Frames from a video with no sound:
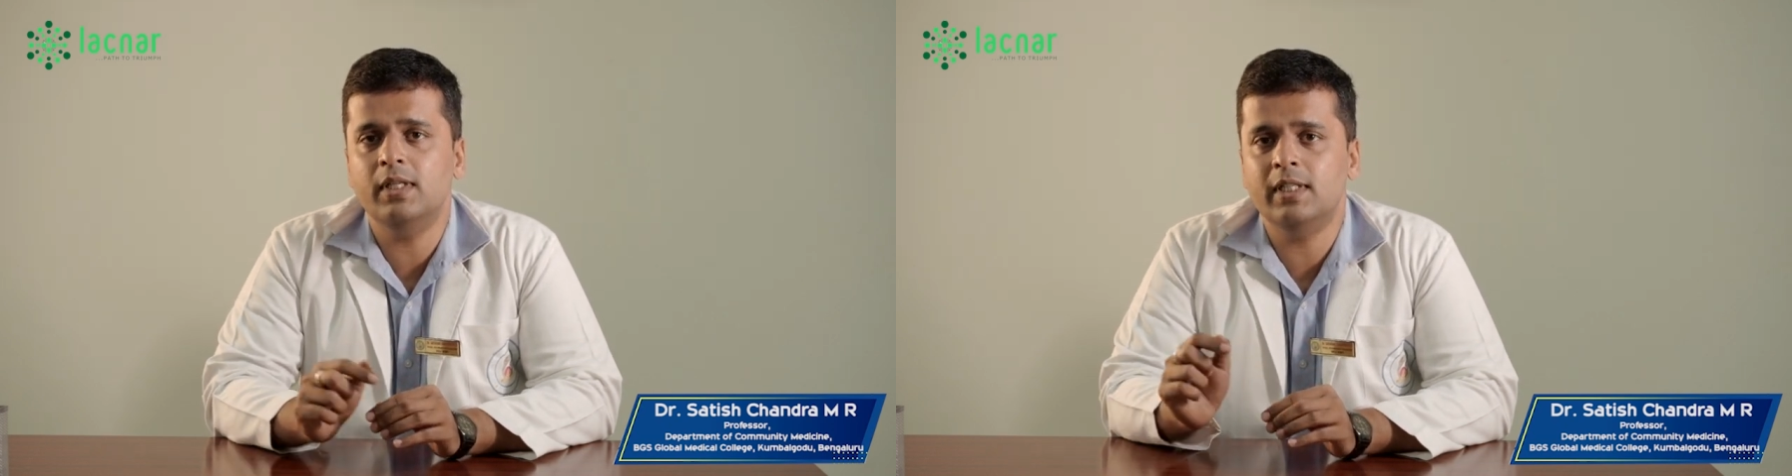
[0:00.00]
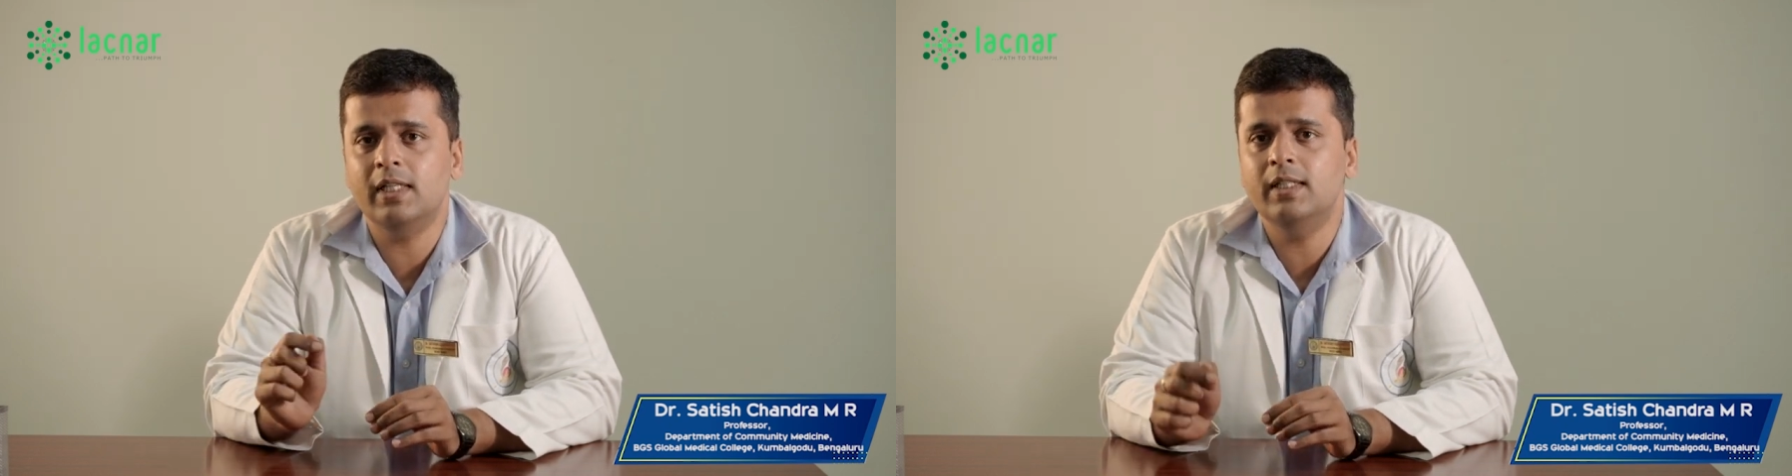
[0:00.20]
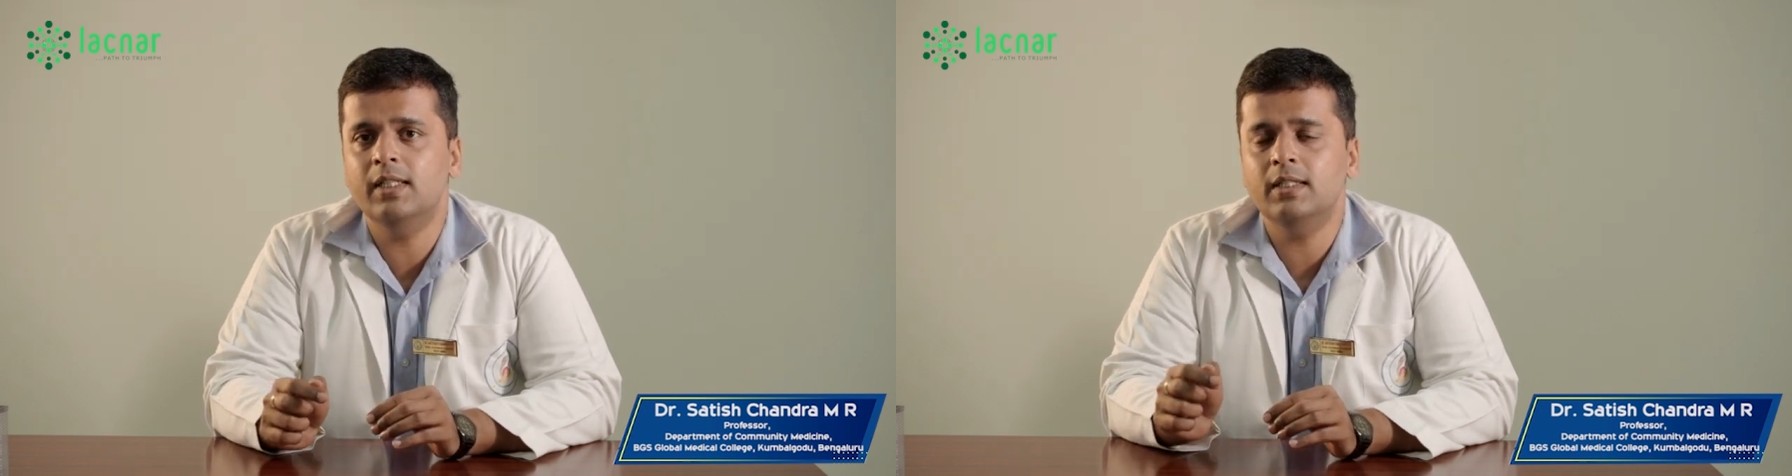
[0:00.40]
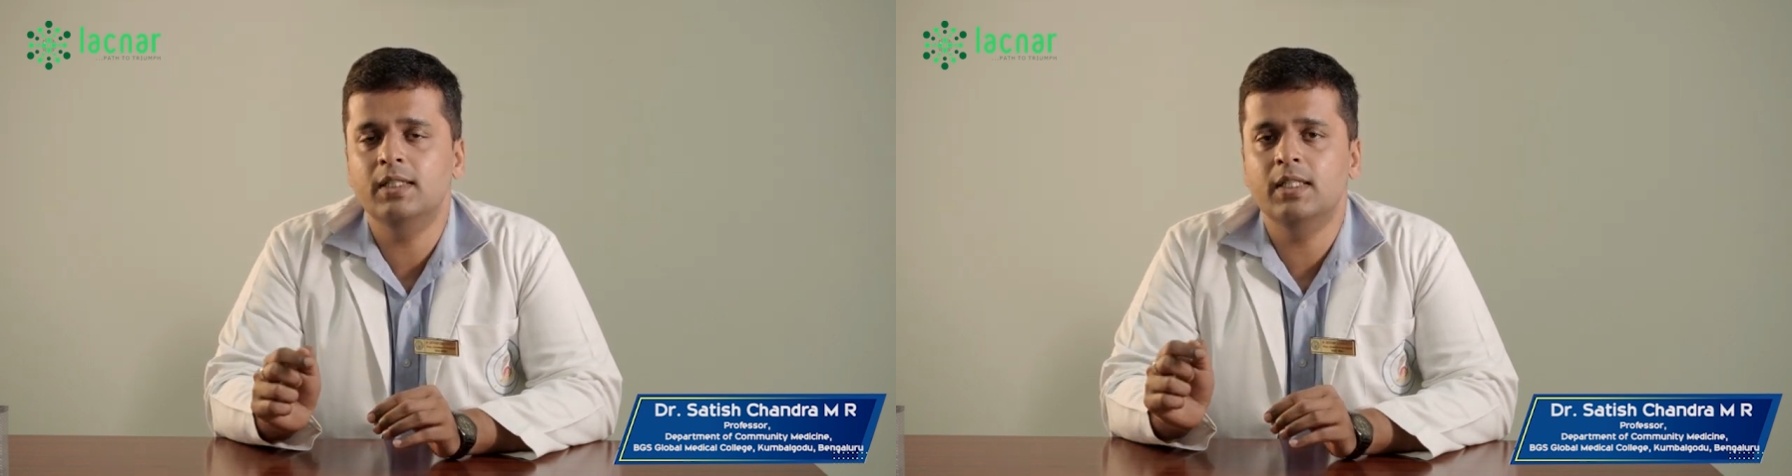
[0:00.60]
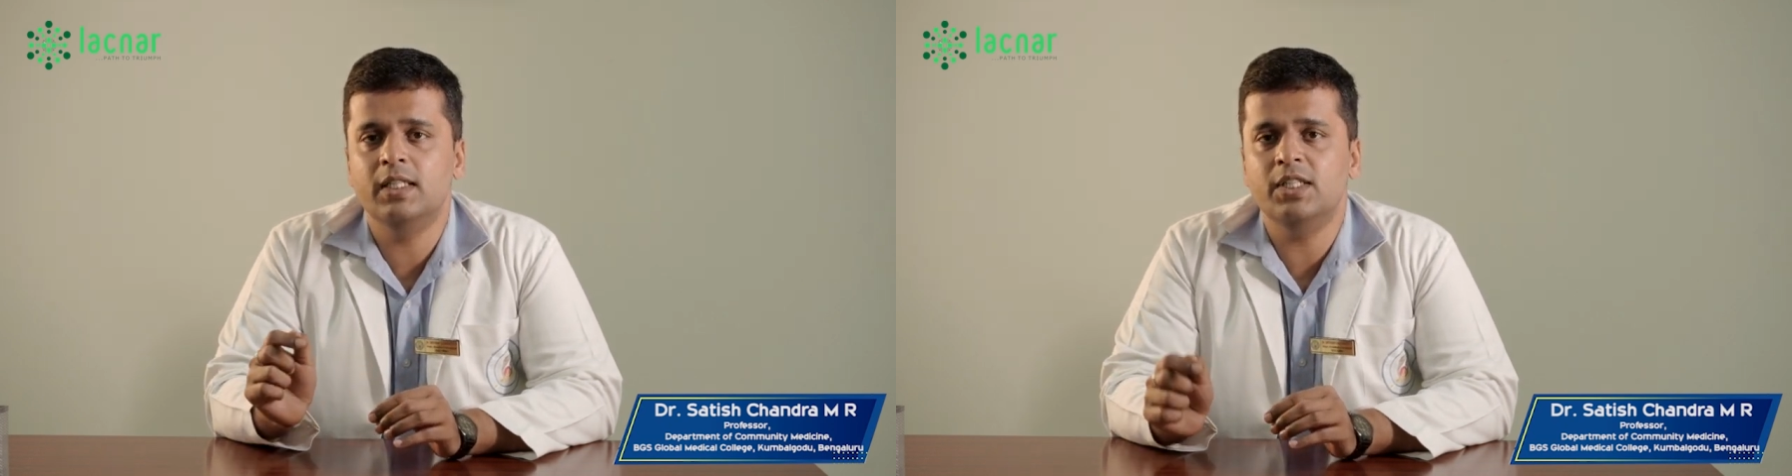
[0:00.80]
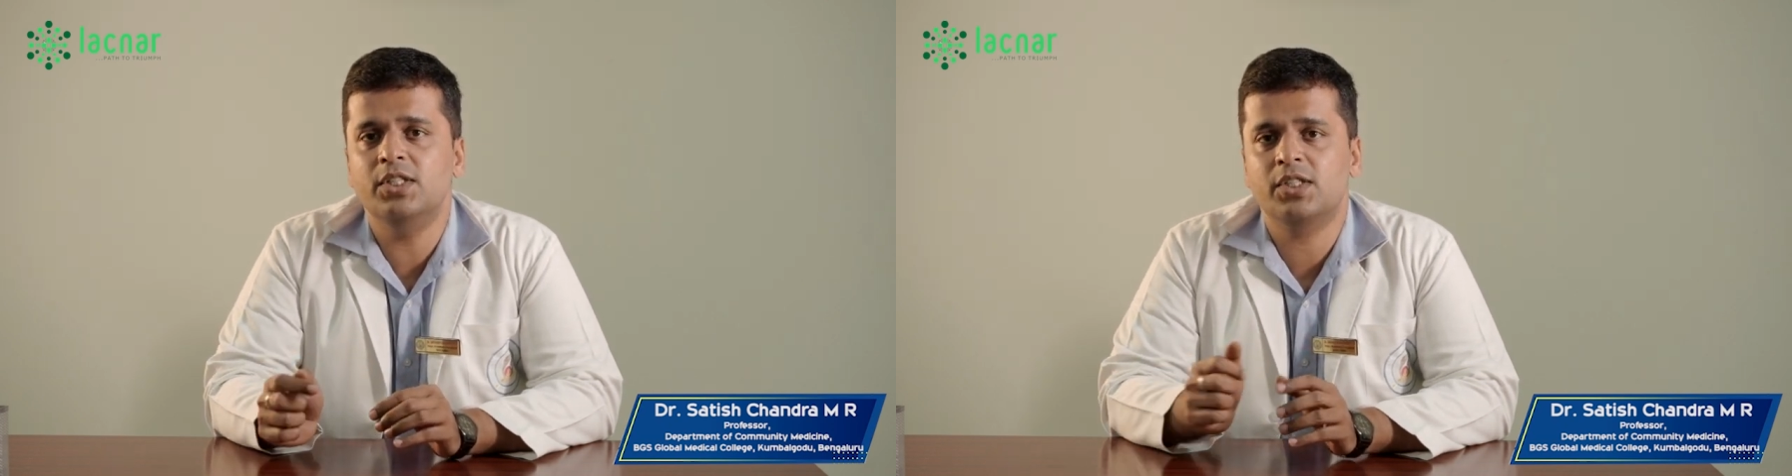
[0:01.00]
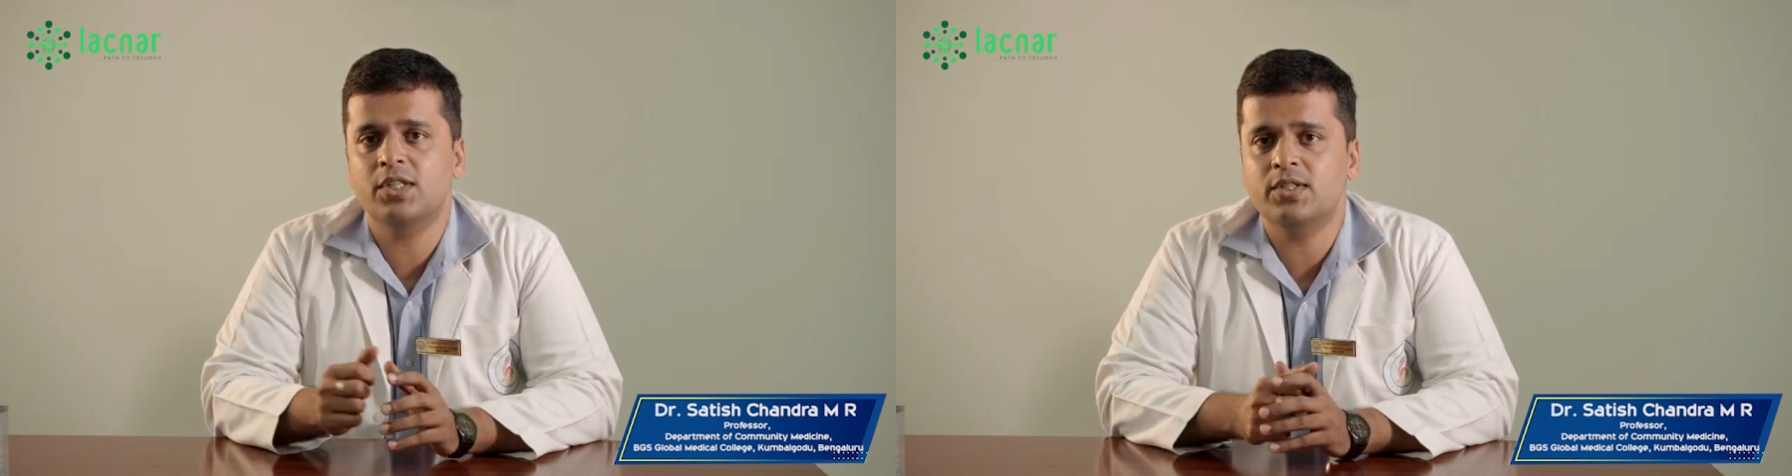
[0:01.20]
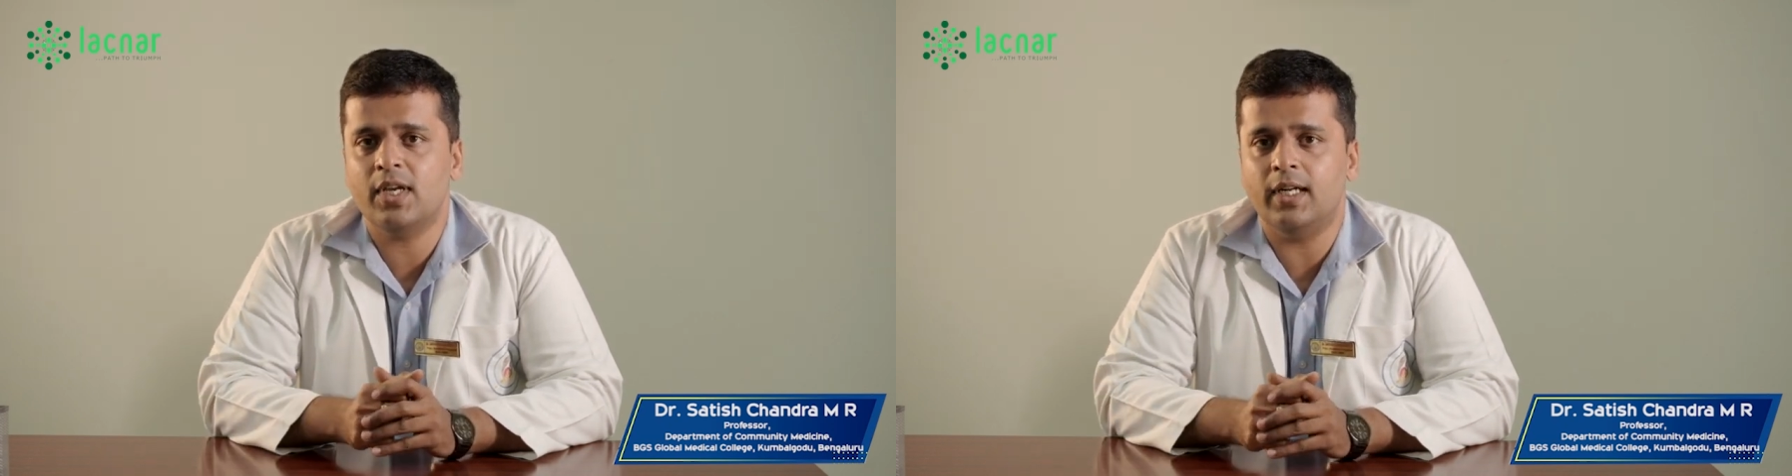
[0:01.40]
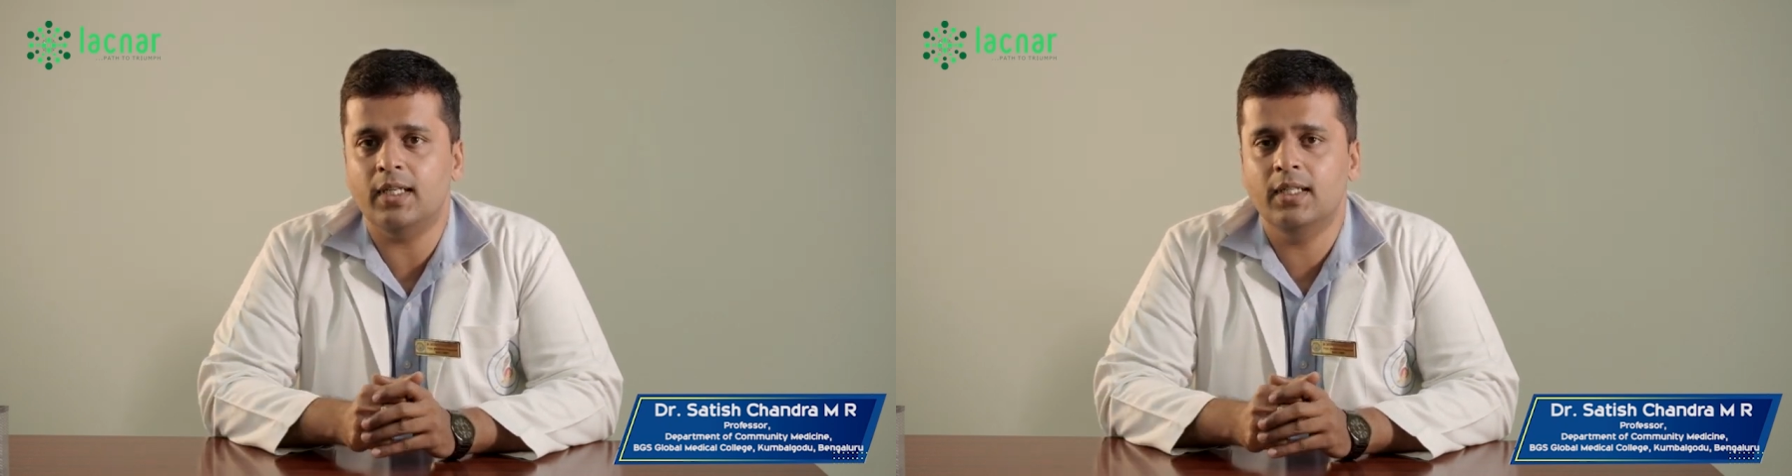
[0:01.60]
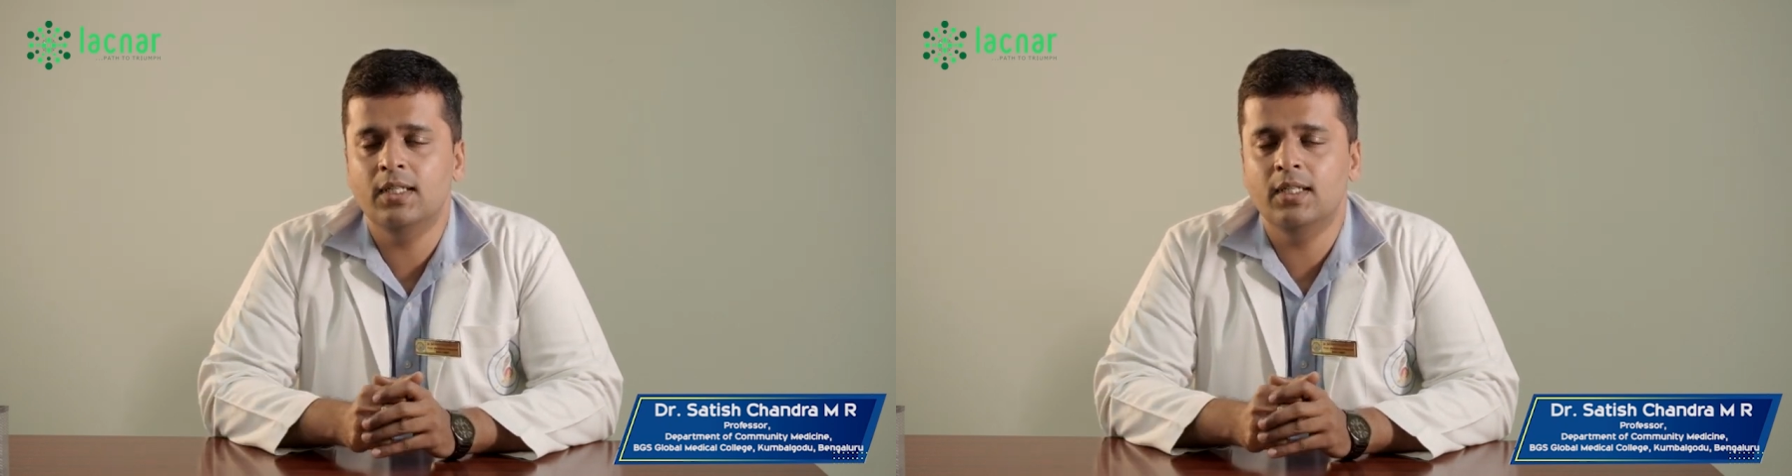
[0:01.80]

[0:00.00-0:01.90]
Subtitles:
till the injection site.